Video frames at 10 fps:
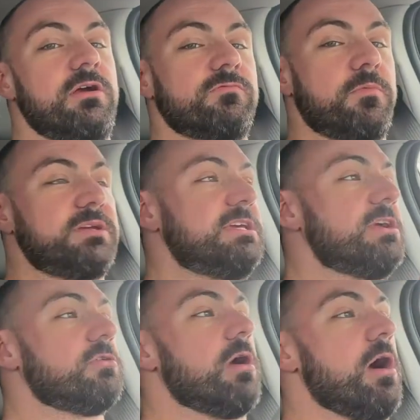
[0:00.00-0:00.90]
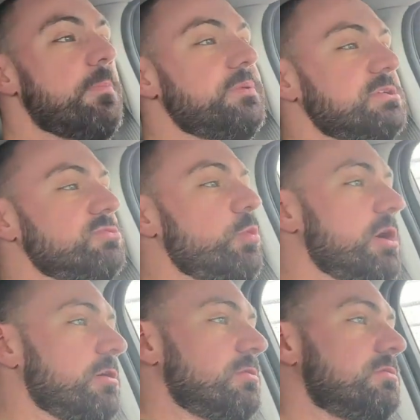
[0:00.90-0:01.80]
From here up is
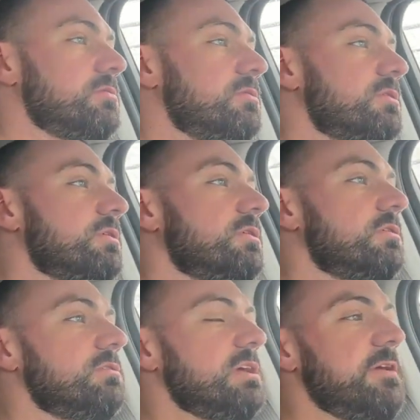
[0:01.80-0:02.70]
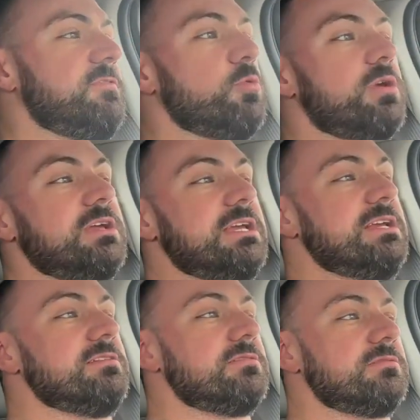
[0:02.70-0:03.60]
where, if you want to
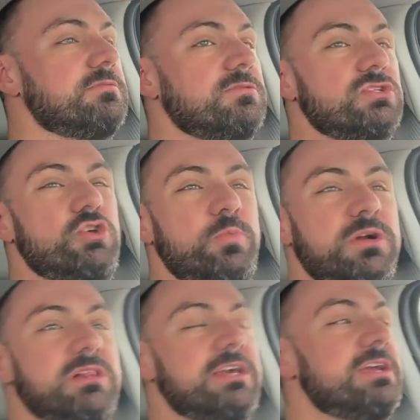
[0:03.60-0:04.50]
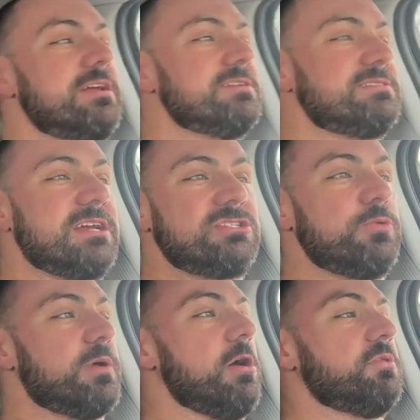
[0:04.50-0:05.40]
eat super clean, stay
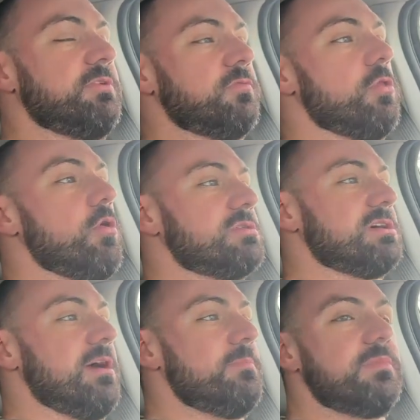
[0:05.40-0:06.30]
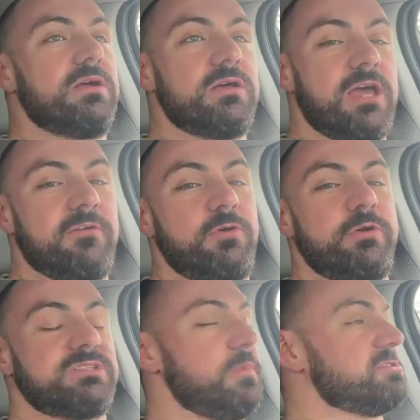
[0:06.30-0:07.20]
super healthy for a long time, if you
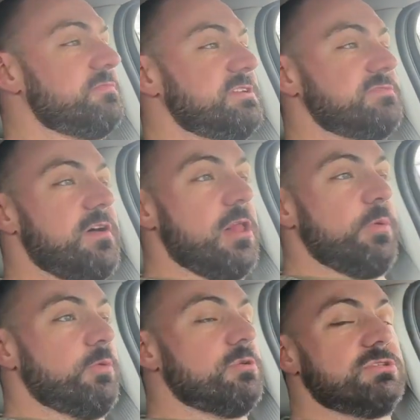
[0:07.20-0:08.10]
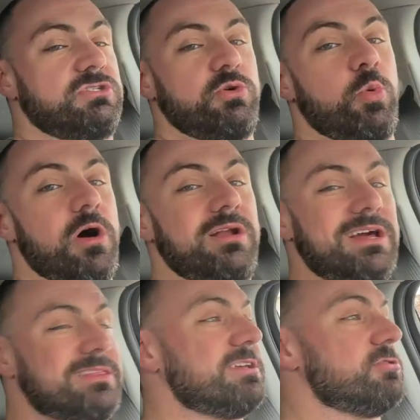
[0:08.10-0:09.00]
eat as much of these following ones as you want, I
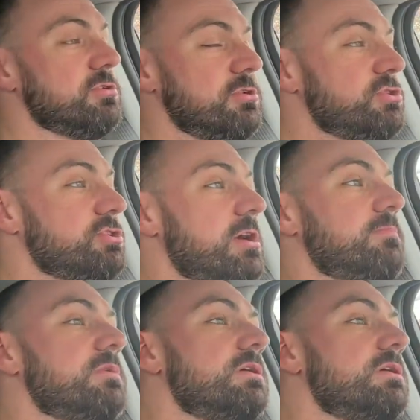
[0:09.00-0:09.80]
think you're in good shape.